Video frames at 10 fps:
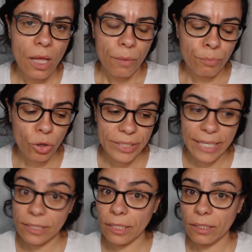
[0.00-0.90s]

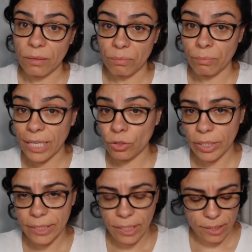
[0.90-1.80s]
protecting
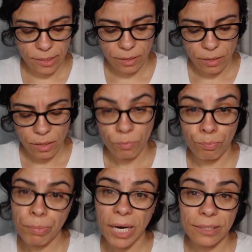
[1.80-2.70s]
minorities.
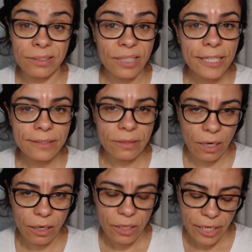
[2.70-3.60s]
But right
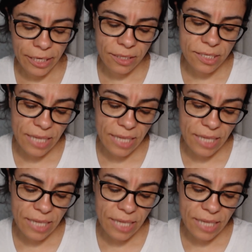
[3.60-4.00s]
now, it is